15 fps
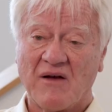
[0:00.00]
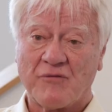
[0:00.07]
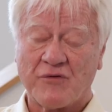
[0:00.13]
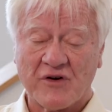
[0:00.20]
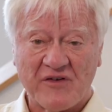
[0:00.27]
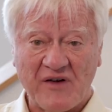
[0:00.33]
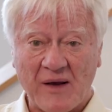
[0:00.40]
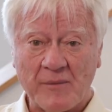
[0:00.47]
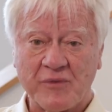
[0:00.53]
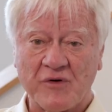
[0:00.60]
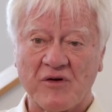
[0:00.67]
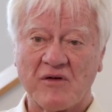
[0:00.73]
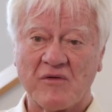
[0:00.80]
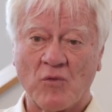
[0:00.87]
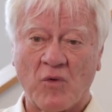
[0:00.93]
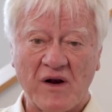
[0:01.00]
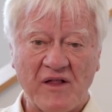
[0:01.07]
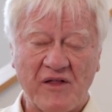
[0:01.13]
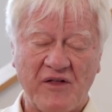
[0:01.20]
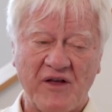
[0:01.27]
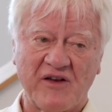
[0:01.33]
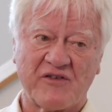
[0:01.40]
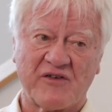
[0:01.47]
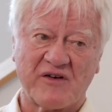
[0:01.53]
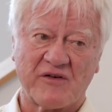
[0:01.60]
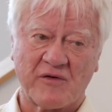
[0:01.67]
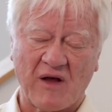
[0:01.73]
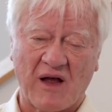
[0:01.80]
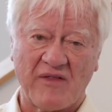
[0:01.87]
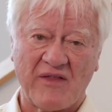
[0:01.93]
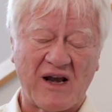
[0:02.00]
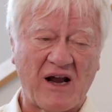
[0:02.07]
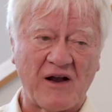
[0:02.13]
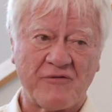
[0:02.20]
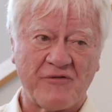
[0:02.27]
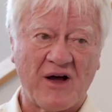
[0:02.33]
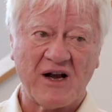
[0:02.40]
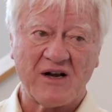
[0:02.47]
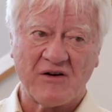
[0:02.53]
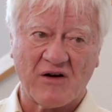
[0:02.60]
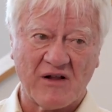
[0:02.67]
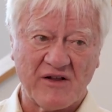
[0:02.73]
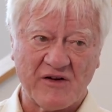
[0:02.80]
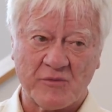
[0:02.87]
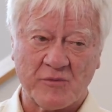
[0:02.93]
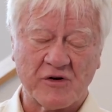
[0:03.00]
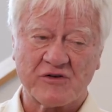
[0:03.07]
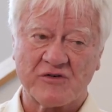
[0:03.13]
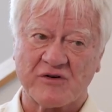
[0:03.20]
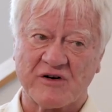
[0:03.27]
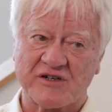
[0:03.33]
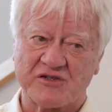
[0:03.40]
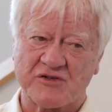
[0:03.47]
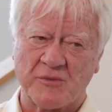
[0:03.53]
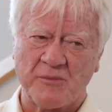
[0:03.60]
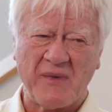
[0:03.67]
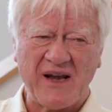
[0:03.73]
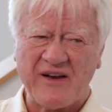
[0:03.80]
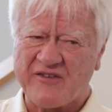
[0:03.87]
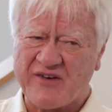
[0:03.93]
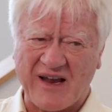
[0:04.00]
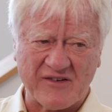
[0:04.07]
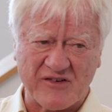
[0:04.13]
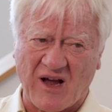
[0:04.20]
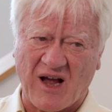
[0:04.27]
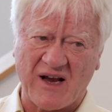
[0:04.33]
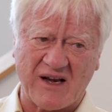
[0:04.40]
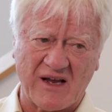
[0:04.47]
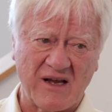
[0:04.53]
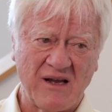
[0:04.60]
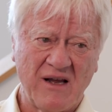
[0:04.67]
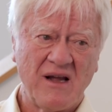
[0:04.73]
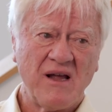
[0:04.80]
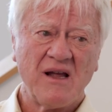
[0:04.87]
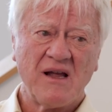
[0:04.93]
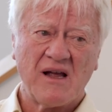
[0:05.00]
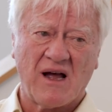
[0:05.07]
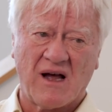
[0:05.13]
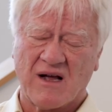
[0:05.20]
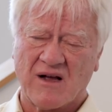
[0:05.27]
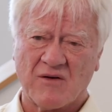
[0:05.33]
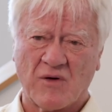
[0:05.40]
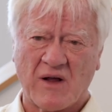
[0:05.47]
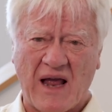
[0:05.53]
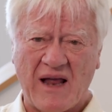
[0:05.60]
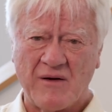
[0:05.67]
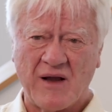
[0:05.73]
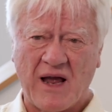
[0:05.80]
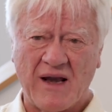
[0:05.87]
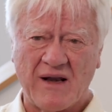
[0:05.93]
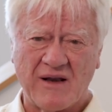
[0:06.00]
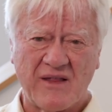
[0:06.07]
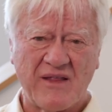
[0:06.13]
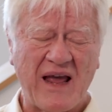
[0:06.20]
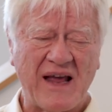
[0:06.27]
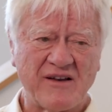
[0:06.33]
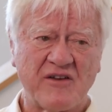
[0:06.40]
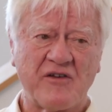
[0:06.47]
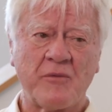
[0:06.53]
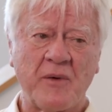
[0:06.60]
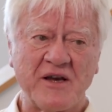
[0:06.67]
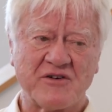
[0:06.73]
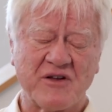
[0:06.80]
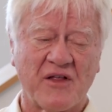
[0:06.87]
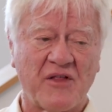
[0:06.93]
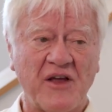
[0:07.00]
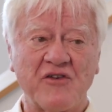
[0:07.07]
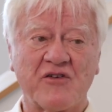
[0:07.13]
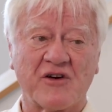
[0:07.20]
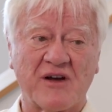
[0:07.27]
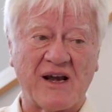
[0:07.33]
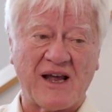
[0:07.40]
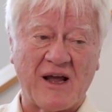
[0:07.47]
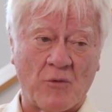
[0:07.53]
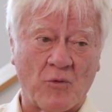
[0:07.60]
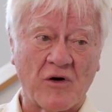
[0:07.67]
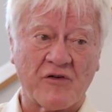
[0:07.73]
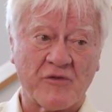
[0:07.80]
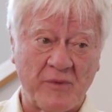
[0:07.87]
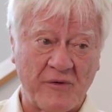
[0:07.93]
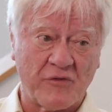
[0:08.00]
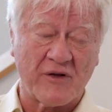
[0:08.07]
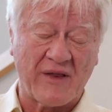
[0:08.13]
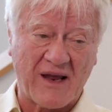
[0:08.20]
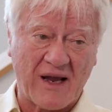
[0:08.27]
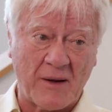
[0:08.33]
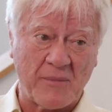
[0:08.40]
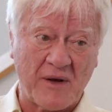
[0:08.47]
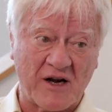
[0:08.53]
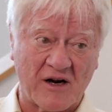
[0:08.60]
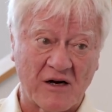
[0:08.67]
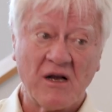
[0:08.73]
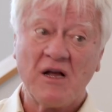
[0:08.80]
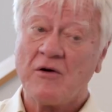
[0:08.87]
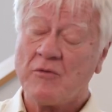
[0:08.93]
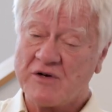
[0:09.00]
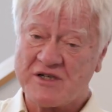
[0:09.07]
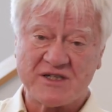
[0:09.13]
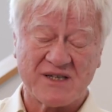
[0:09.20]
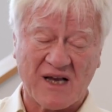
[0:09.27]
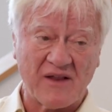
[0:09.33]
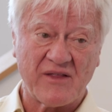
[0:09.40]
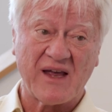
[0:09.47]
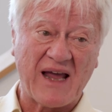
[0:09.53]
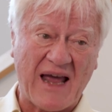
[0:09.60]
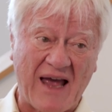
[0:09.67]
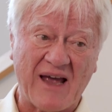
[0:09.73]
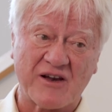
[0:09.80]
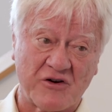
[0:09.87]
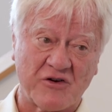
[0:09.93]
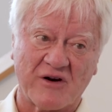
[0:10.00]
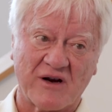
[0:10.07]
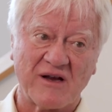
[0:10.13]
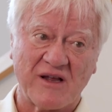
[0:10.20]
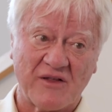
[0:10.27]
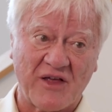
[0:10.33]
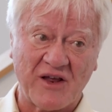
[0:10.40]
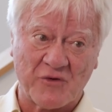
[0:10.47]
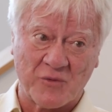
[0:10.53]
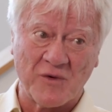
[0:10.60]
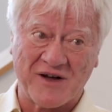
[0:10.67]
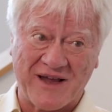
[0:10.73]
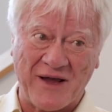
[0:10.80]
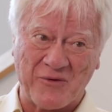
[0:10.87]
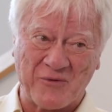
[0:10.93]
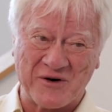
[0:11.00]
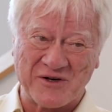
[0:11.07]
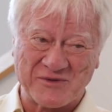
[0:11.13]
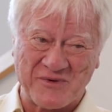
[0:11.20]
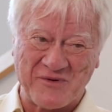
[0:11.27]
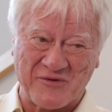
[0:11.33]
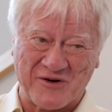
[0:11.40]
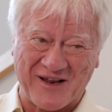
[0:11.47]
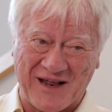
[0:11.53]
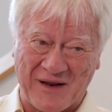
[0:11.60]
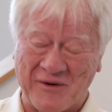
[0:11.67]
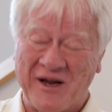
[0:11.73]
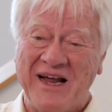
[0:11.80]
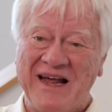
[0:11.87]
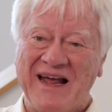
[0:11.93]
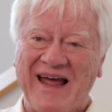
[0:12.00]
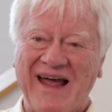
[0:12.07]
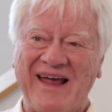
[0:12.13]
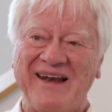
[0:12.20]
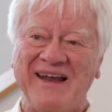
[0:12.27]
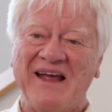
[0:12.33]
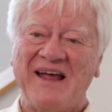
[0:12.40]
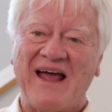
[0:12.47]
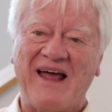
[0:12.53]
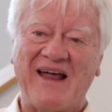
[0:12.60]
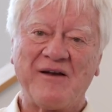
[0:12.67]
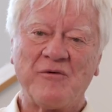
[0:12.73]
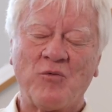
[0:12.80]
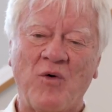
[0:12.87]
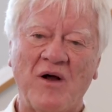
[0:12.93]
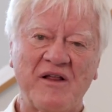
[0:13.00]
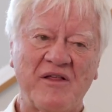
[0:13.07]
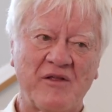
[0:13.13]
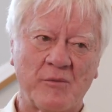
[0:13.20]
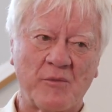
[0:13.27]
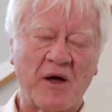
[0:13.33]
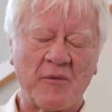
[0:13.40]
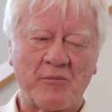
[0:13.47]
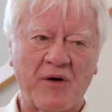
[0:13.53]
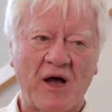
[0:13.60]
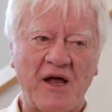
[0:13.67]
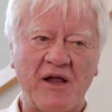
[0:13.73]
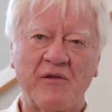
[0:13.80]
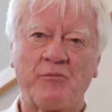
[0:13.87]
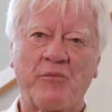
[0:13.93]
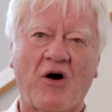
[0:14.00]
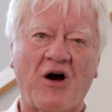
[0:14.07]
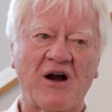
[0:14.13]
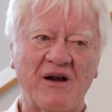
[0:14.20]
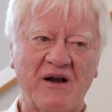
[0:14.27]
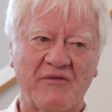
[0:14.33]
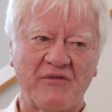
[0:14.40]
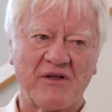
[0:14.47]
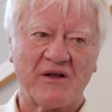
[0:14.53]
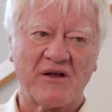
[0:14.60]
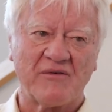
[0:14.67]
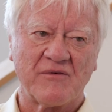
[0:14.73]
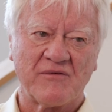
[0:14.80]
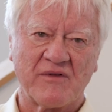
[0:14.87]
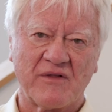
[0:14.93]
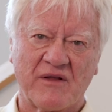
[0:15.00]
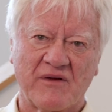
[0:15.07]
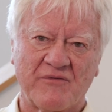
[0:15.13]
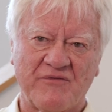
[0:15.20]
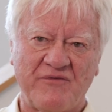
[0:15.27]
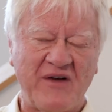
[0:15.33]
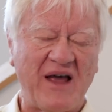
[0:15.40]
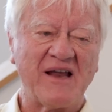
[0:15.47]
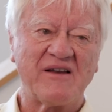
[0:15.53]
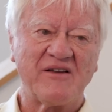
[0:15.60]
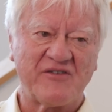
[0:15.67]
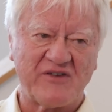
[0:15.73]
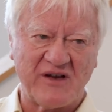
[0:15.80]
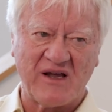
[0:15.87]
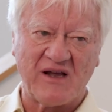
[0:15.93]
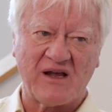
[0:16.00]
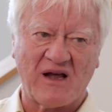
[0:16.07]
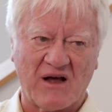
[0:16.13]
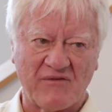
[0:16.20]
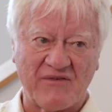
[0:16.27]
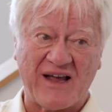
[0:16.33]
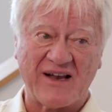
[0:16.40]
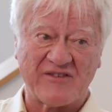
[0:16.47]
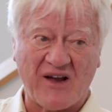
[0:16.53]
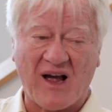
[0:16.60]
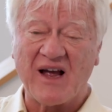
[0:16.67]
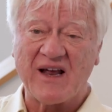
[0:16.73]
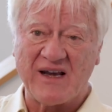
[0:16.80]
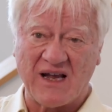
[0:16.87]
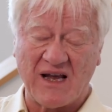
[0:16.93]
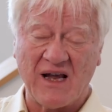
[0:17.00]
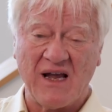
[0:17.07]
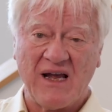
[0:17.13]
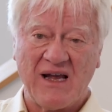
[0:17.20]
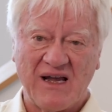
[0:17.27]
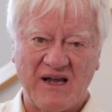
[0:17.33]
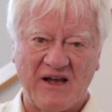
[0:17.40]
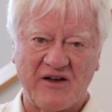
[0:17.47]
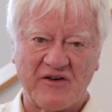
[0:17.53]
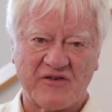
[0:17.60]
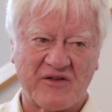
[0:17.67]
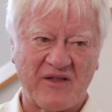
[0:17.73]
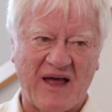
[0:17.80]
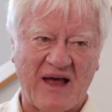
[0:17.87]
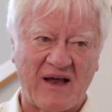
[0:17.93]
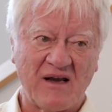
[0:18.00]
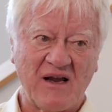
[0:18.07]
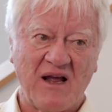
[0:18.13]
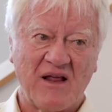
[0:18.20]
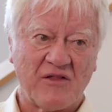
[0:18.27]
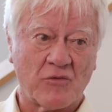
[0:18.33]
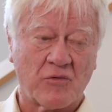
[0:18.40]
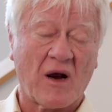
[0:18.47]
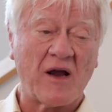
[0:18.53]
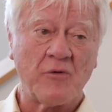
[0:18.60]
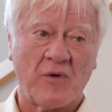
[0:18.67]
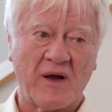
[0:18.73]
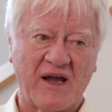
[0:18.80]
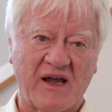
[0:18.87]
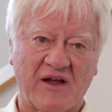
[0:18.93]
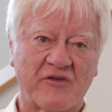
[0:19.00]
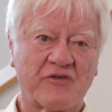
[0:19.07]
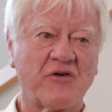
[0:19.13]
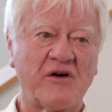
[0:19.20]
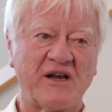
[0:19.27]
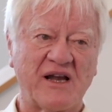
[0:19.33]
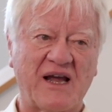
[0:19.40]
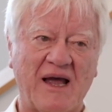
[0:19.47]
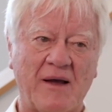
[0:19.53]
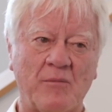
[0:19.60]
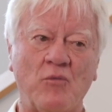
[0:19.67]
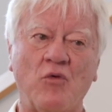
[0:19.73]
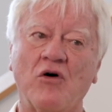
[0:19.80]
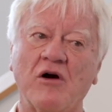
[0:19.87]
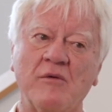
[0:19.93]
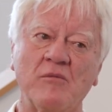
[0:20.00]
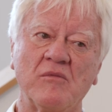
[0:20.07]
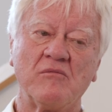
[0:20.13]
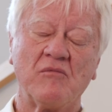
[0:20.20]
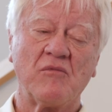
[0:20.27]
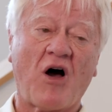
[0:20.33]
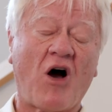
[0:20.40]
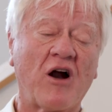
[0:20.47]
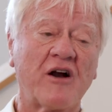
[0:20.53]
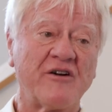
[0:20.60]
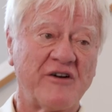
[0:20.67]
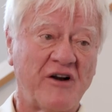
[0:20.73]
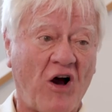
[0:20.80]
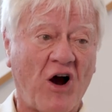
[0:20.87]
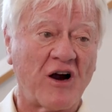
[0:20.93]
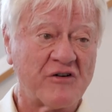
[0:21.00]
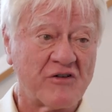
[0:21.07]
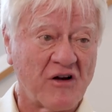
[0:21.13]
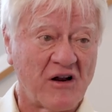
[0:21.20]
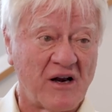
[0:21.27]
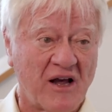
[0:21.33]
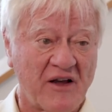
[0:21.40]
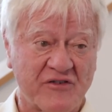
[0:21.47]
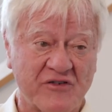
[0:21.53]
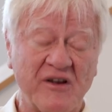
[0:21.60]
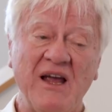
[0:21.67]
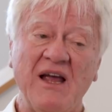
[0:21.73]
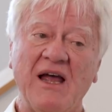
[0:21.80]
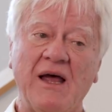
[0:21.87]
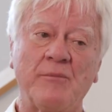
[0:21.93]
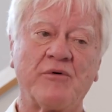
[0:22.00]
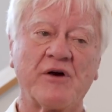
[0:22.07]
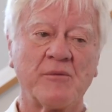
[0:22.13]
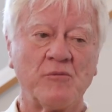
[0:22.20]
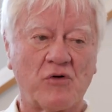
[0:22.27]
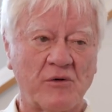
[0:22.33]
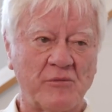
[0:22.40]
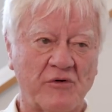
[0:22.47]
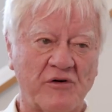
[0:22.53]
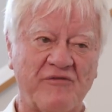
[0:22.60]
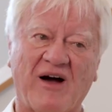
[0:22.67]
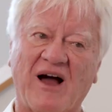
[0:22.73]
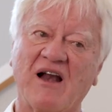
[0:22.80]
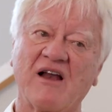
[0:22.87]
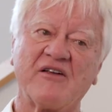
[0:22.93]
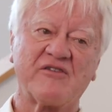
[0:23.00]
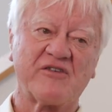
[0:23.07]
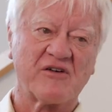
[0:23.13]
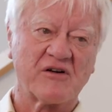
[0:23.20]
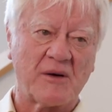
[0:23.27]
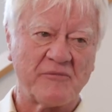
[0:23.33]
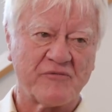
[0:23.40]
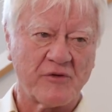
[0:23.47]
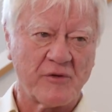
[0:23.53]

For example, one of the things uh, that I find on this book tour is tremendous anxiety. Uh, and, and the anticipation that things are going to get worse before they get better, which is, I think, accurate. Things will get worse before they get better. And, and, one of the, uh, and part of the, the fantasy of anxiety is that the right wing is going to get more and harder and harder on us and bring more and more violence that'll come